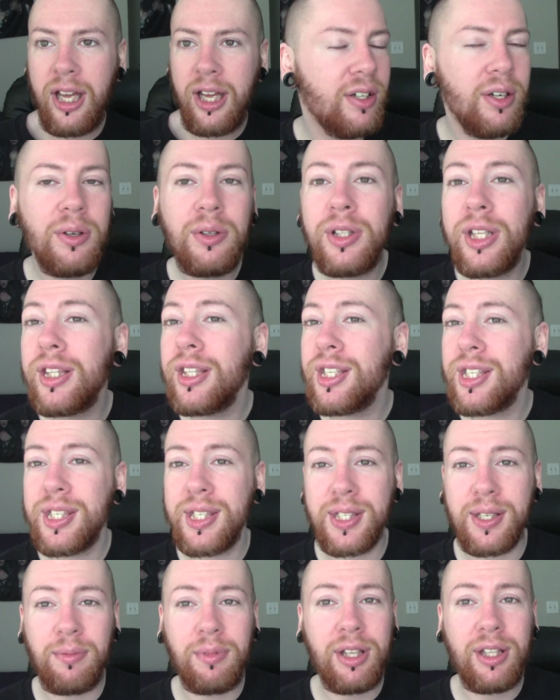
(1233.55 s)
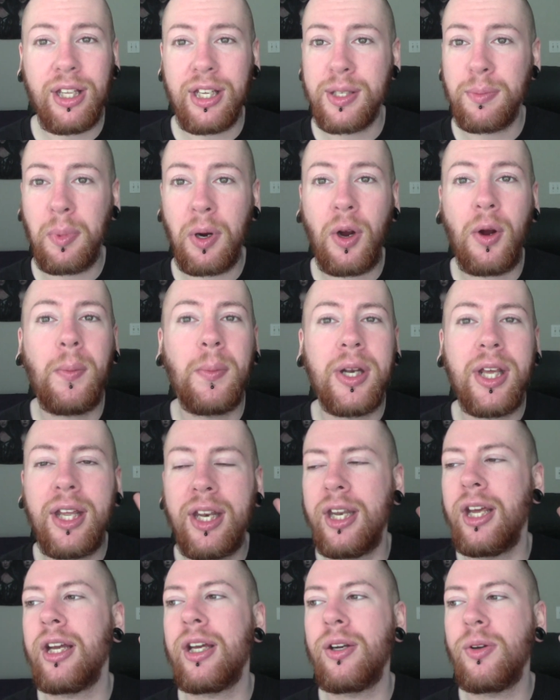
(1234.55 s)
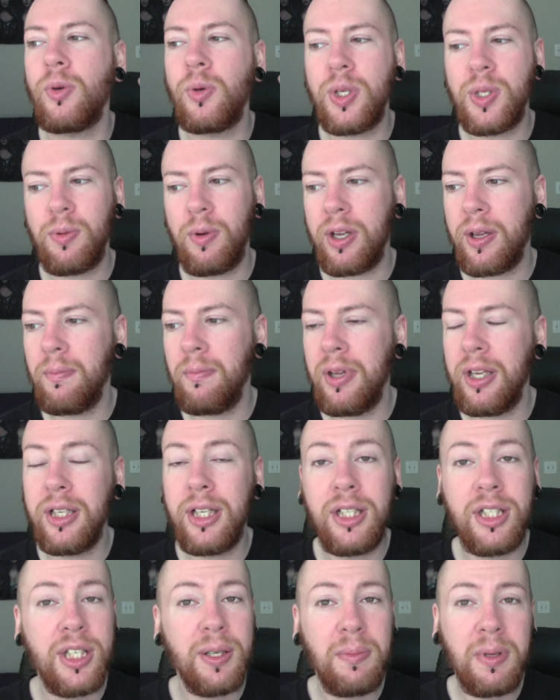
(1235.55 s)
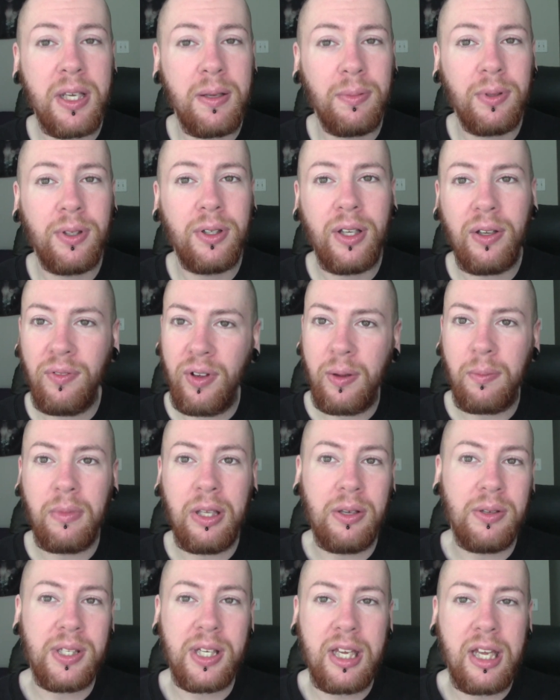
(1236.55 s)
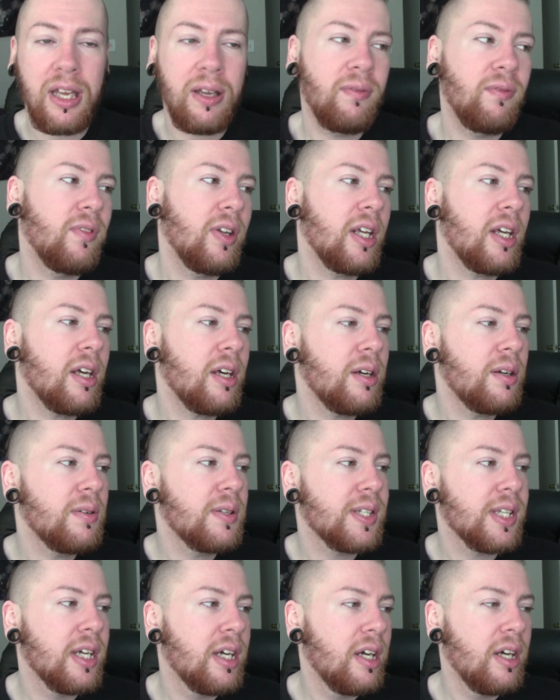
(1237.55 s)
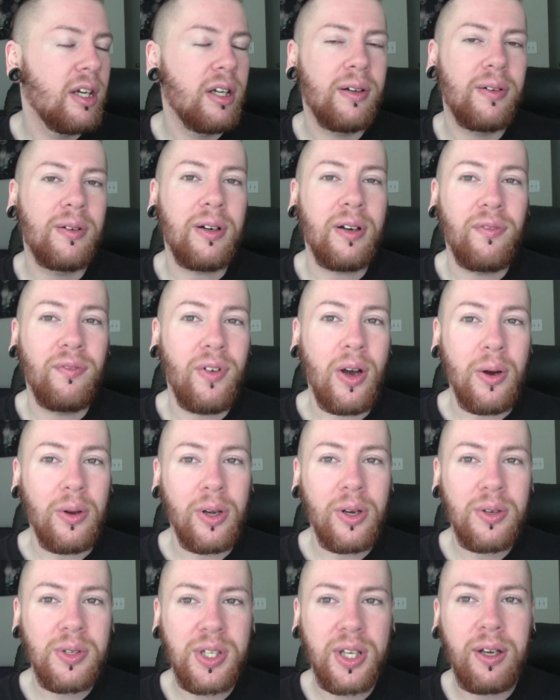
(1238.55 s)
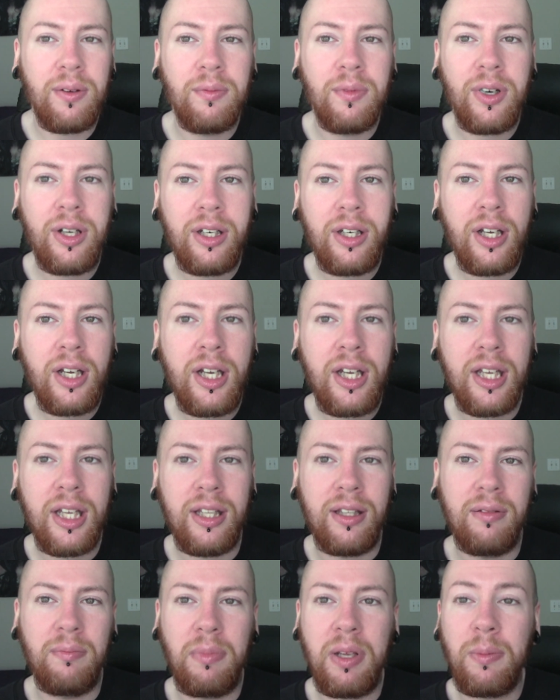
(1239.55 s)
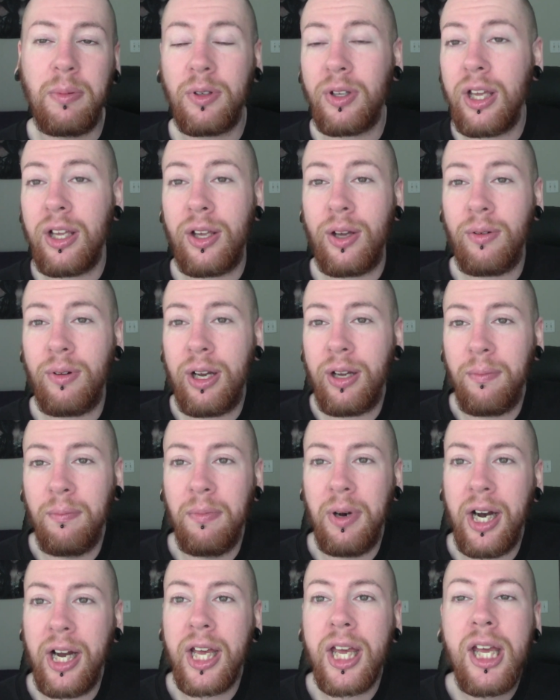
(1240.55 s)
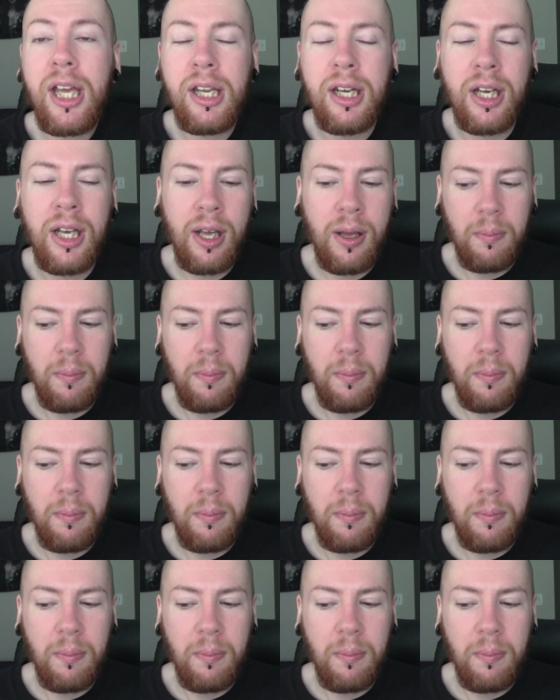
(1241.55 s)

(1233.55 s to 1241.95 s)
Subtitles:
I know that this is something that's permanent, and I can always recommend it to people if I'm using it in videos or in photos and whatnot, and people can go out and buy it.